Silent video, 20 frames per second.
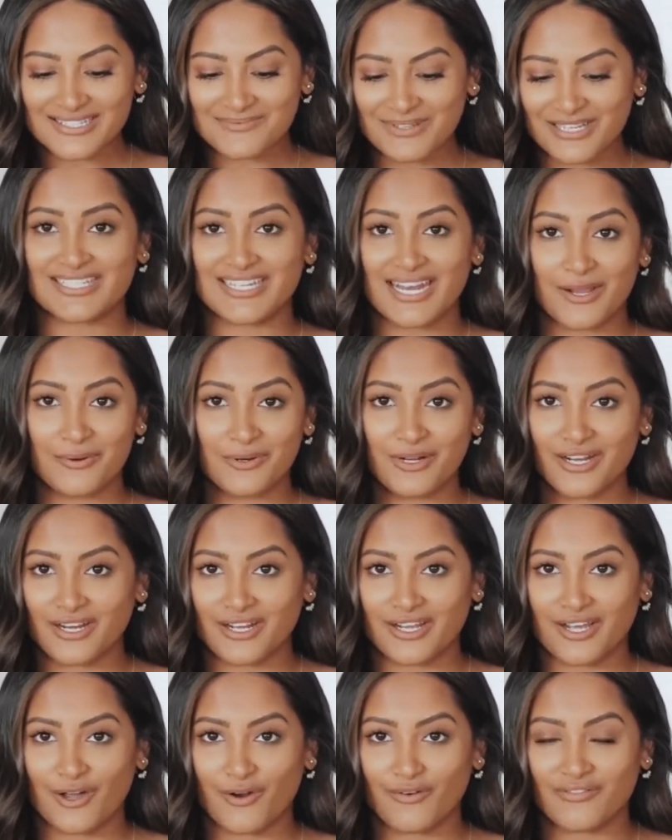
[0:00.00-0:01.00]
Today we're
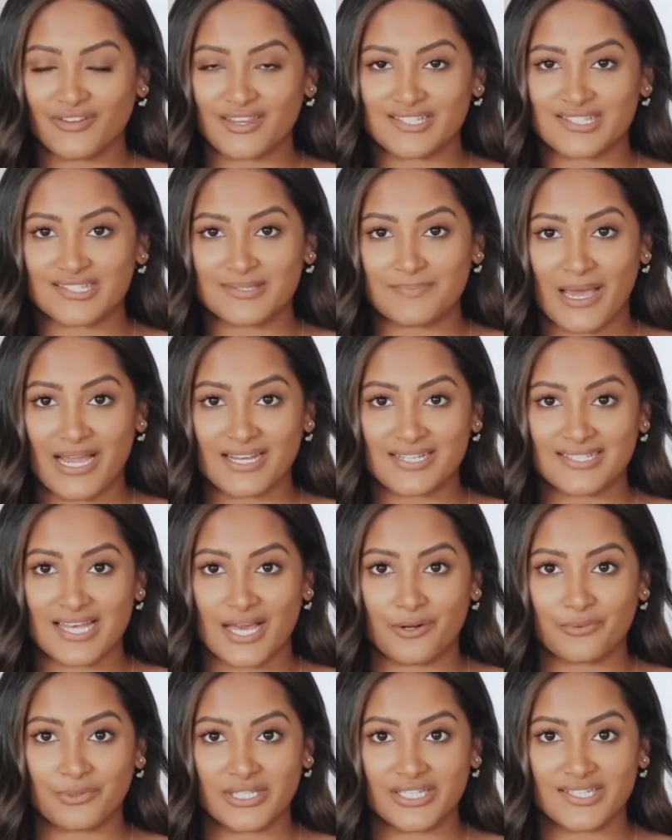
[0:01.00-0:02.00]
gonna go over the specs
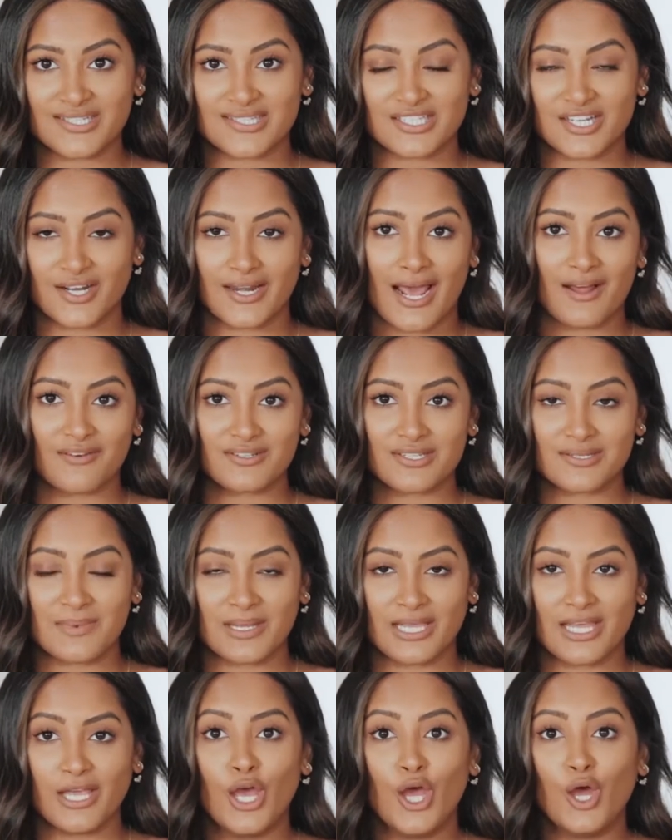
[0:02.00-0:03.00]
that really stood out to
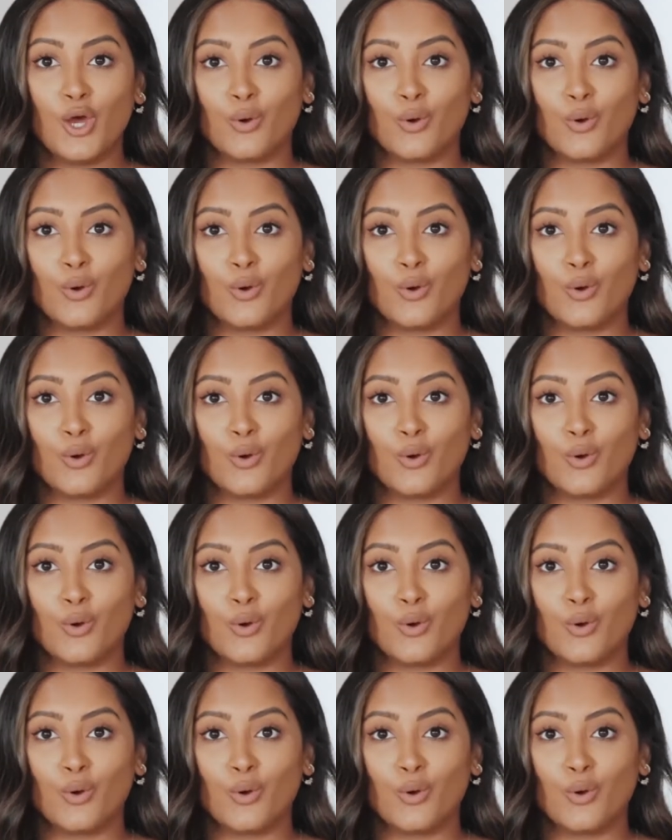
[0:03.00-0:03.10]
me